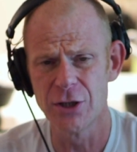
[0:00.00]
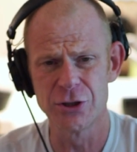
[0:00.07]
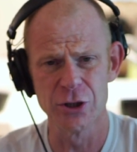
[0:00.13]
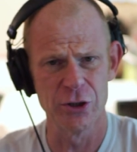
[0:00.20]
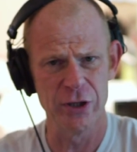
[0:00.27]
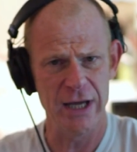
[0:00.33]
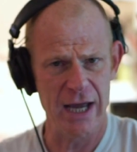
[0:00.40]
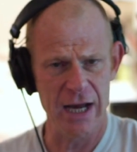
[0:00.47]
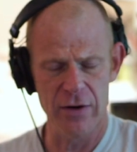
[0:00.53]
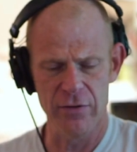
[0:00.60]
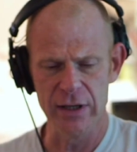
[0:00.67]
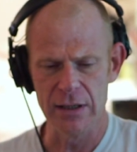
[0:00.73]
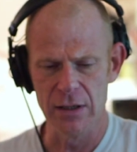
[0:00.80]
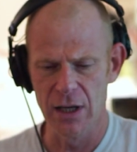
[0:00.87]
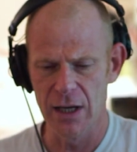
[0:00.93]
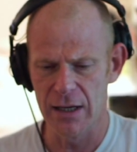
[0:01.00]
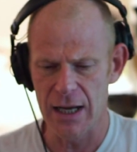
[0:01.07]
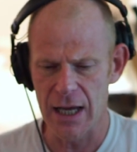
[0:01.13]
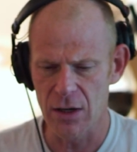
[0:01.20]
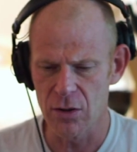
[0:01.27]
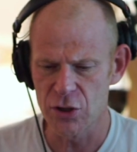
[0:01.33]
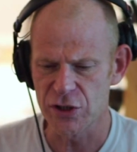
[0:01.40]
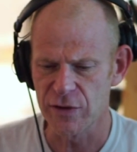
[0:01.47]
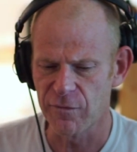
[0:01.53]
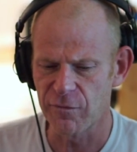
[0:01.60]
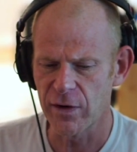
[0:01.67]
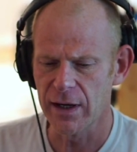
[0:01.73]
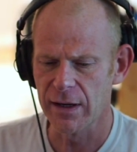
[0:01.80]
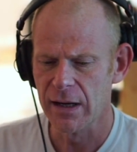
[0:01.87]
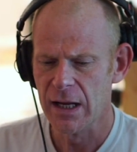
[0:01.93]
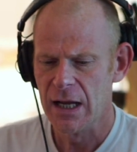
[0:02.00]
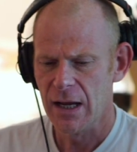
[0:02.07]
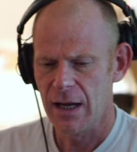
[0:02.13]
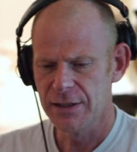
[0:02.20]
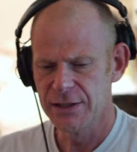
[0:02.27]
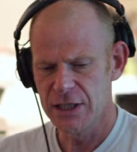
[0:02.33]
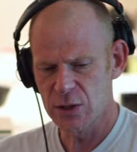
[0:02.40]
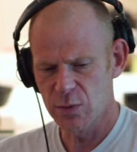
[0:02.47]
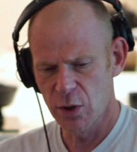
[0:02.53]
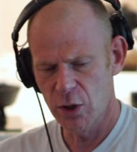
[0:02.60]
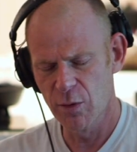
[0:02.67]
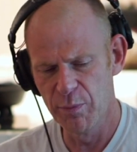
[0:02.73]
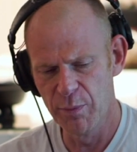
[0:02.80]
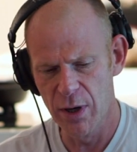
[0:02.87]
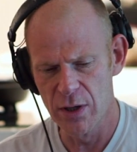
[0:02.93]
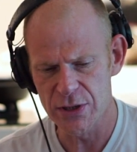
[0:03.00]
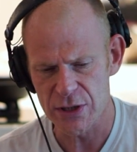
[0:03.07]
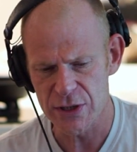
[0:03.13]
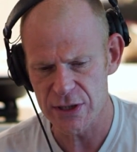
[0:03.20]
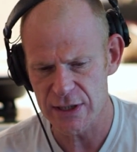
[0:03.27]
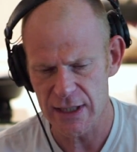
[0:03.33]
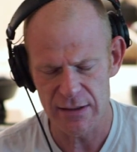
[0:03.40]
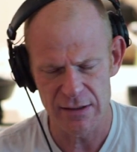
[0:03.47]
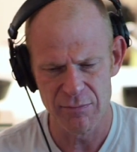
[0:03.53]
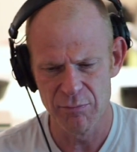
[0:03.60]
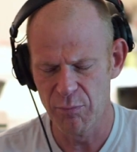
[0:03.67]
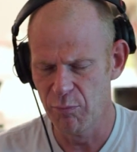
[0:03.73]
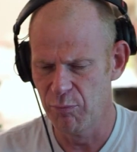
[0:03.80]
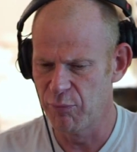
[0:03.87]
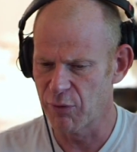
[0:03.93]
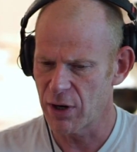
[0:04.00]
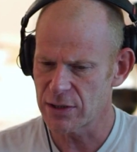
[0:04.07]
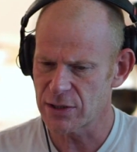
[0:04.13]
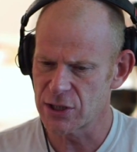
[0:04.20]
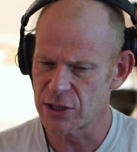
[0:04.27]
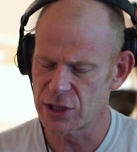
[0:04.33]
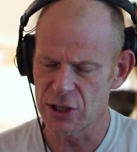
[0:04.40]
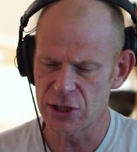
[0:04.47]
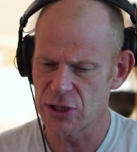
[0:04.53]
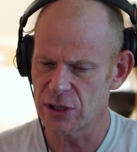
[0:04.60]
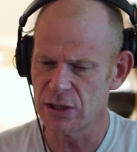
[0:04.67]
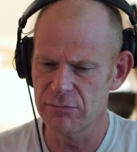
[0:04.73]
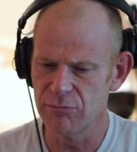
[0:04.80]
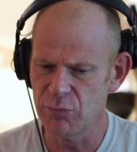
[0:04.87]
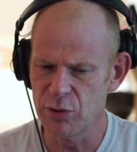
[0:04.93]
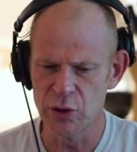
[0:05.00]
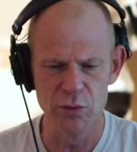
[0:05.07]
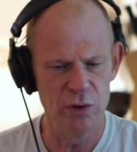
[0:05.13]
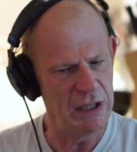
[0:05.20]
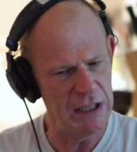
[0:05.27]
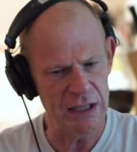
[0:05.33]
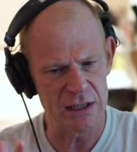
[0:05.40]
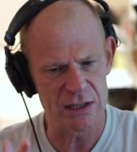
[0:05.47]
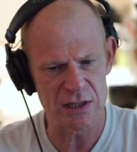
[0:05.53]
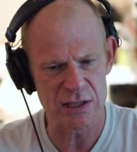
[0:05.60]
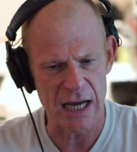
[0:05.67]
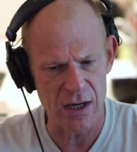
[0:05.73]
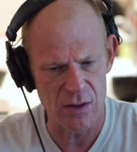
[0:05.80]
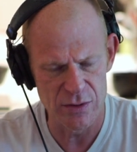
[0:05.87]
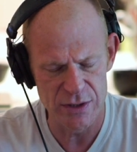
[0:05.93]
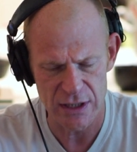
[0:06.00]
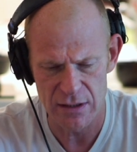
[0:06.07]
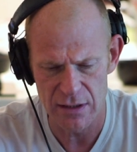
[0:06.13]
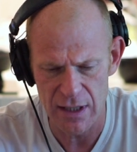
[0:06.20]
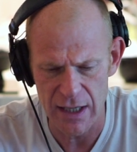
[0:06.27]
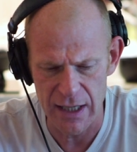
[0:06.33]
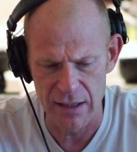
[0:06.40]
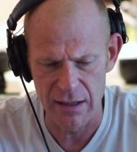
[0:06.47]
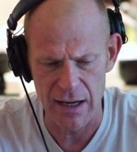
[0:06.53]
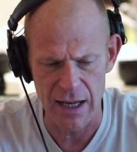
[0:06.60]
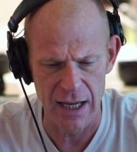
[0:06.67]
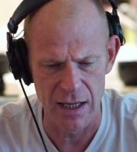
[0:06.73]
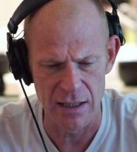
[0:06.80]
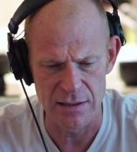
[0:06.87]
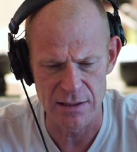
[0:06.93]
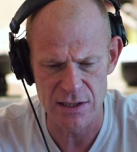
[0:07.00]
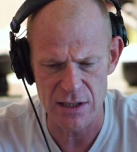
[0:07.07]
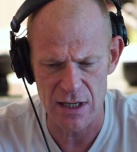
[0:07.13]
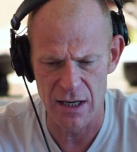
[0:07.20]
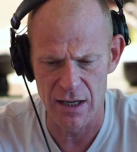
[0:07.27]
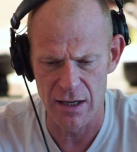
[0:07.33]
Dirty Harry, Lalo Schifrin. These were composers that brought such a unique sound and